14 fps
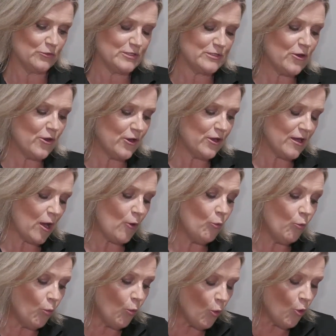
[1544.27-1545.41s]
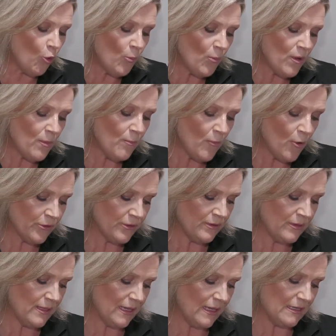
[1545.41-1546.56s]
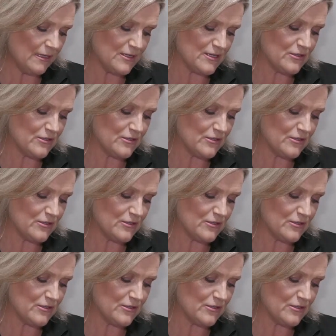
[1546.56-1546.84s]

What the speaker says: So a warm modern color.